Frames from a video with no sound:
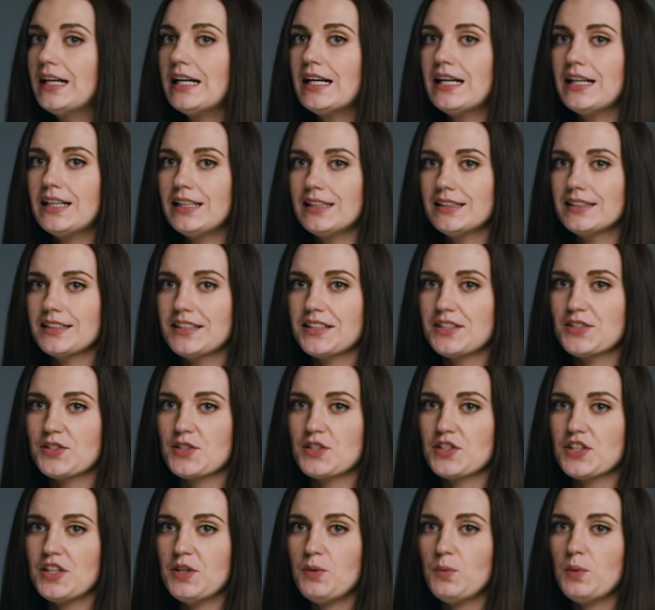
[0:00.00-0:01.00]
Hi,
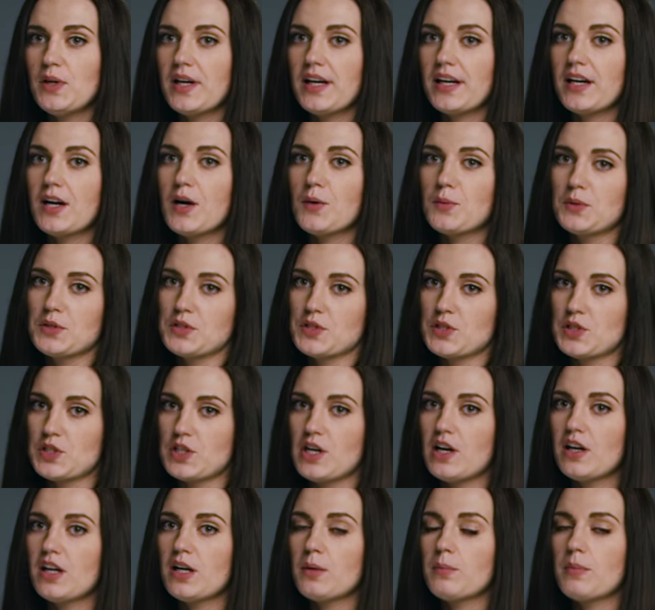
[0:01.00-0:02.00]
today we are going to
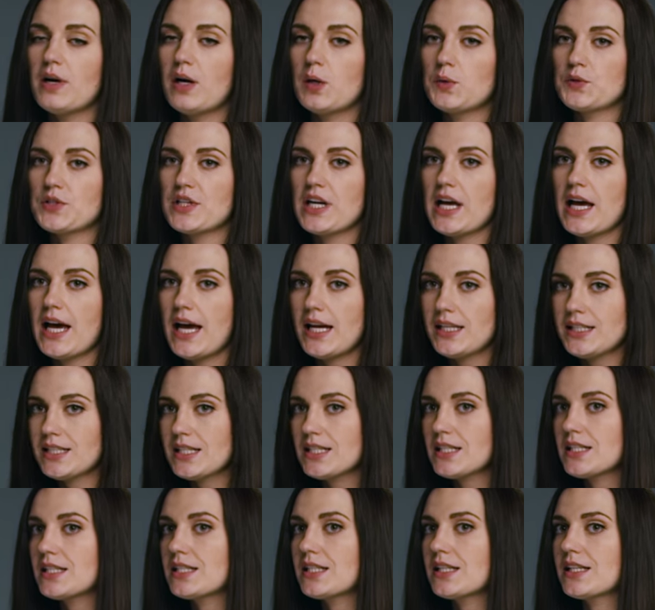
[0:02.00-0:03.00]
talk about
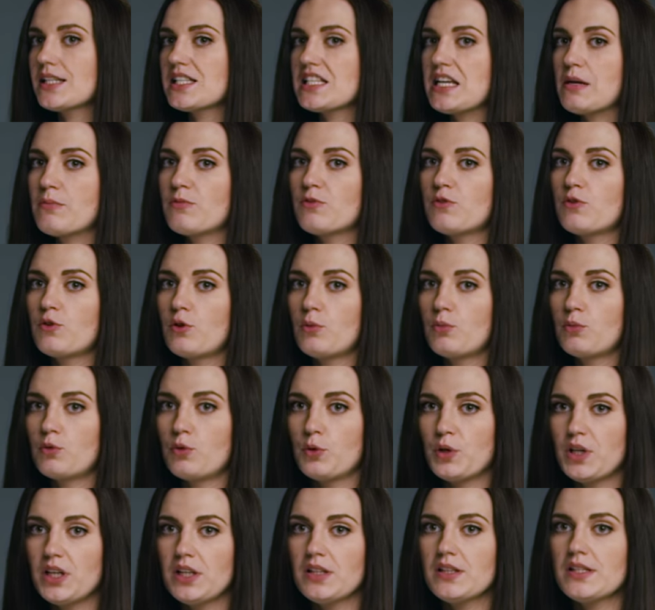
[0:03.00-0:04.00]
entities exempt from
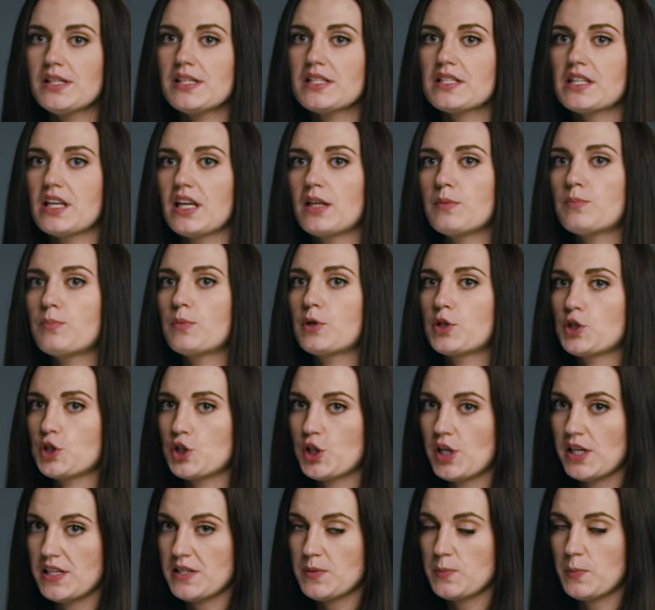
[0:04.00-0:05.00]
real estate
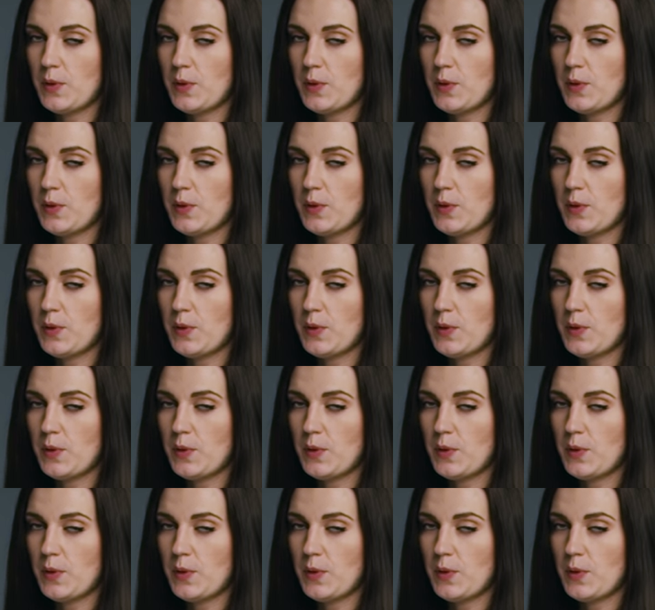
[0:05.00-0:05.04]
purchase